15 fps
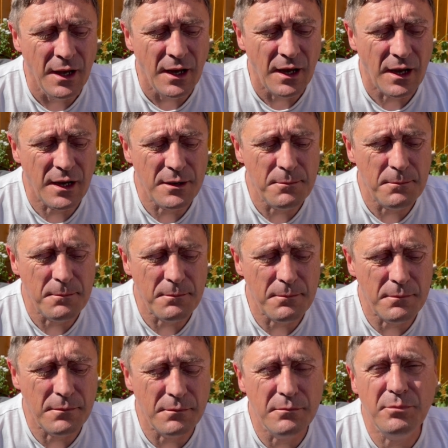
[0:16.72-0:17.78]
Um,
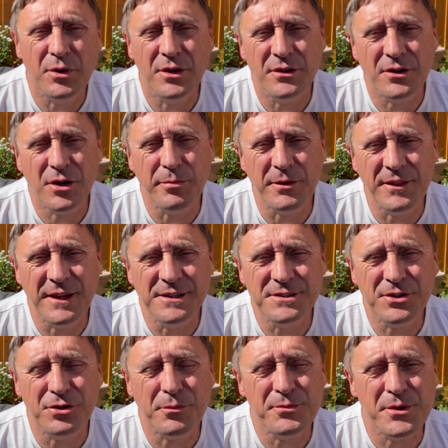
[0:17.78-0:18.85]
but a couple of things
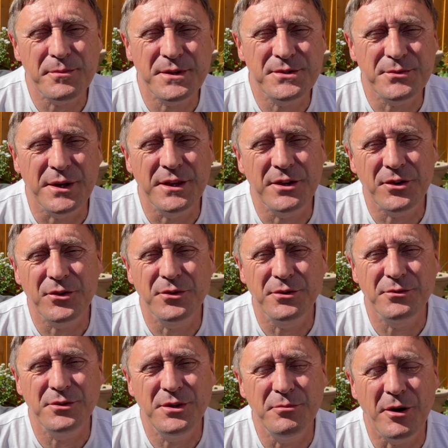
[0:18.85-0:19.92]
cropped up this week that I thought
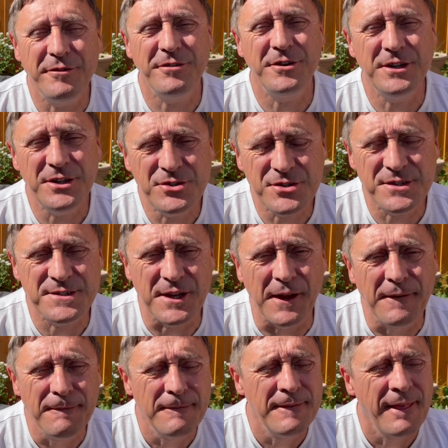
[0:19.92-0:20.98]
you might find interesting.
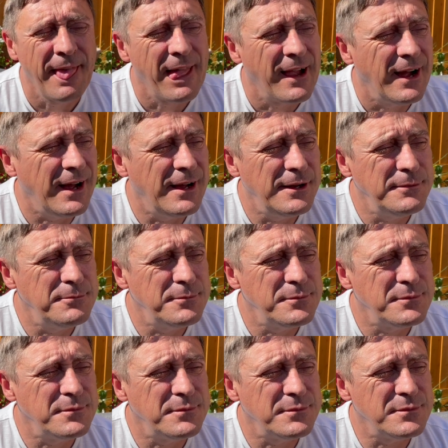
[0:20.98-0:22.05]
Um,
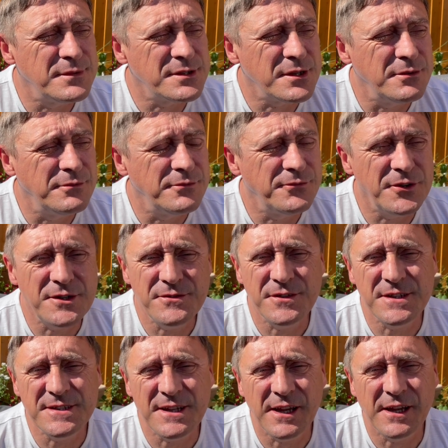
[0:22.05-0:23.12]
so first,
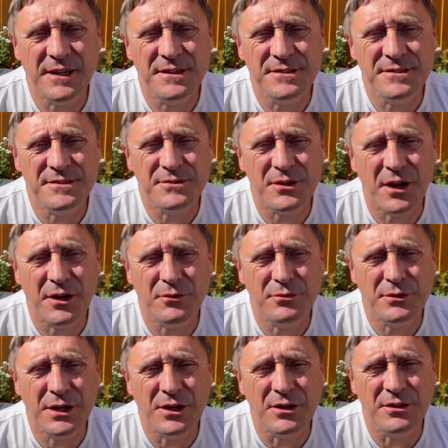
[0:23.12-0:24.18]
first thing is
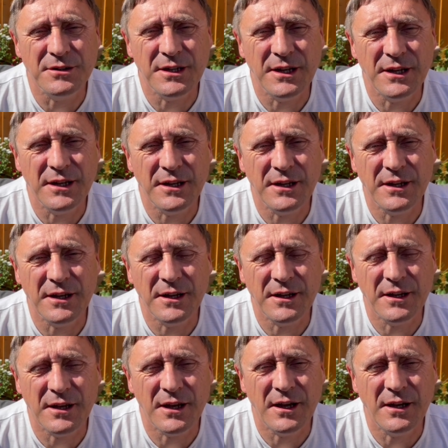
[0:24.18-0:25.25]
regarding
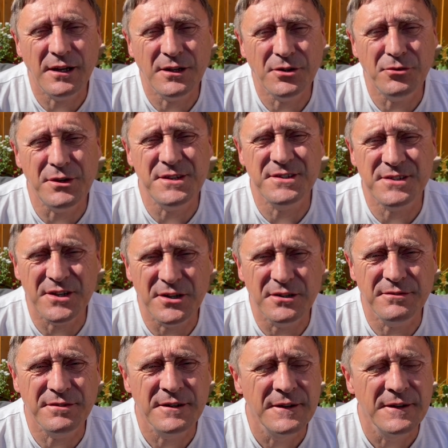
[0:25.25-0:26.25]
uh, Gridserve.